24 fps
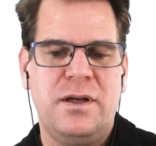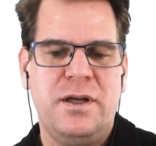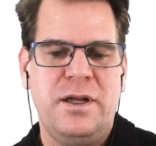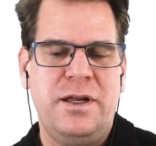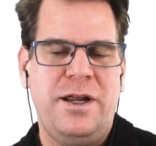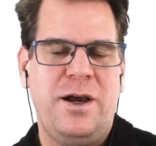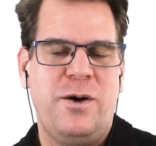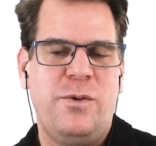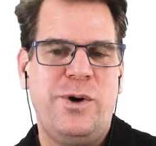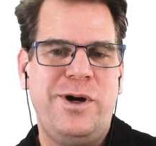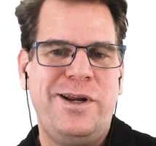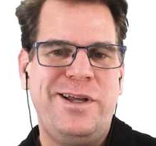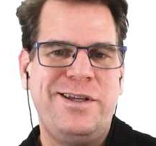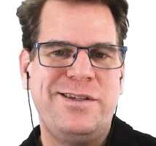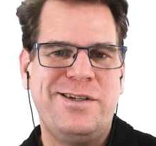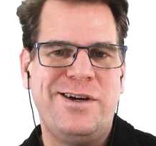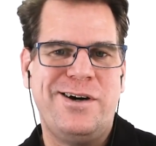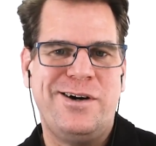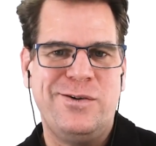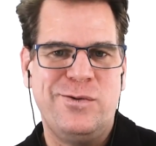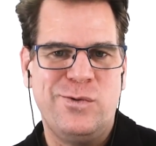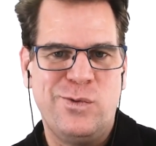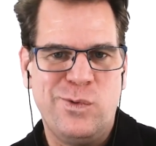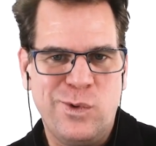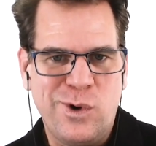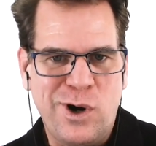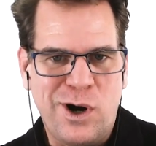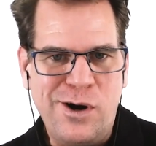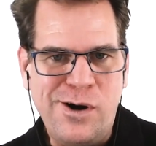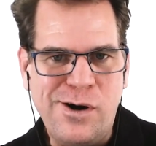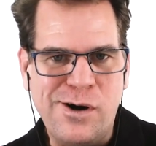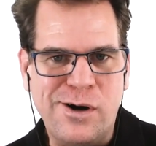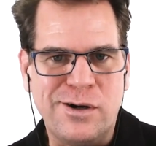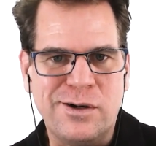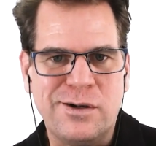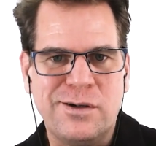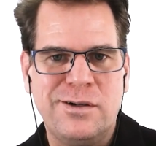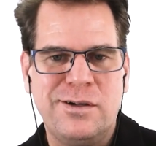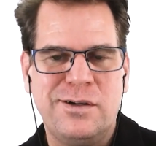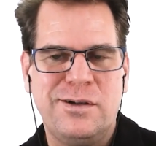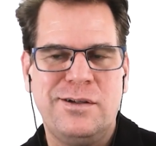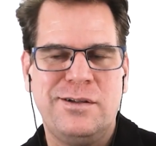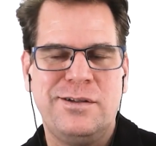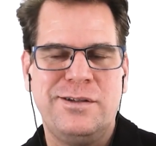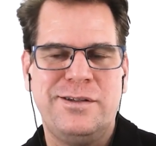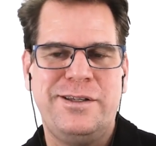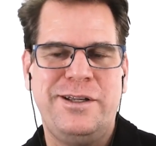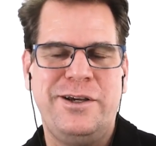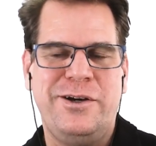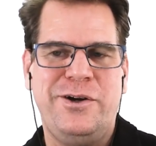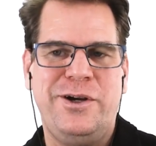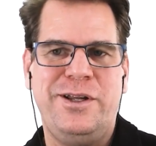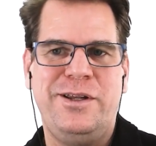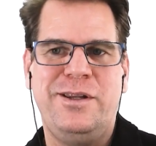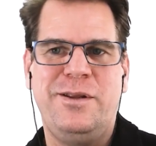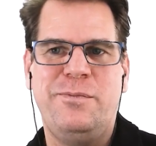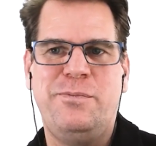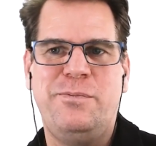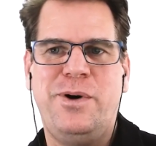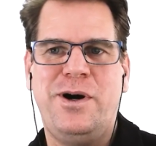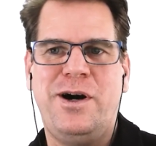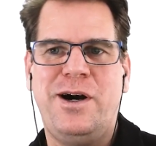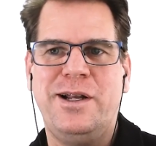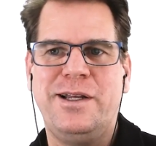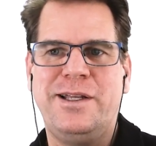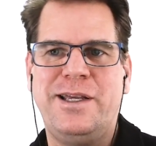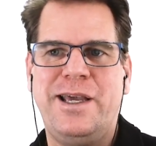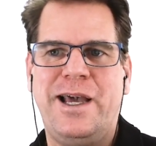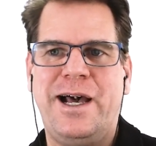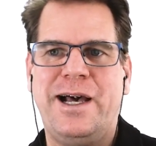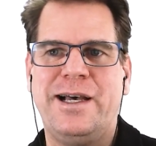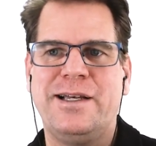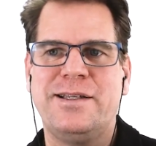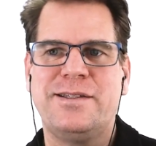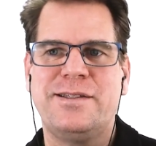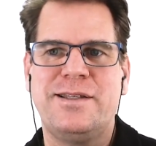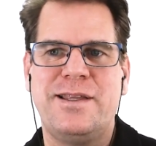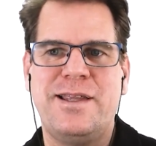now, what has gone wrong during the podcast?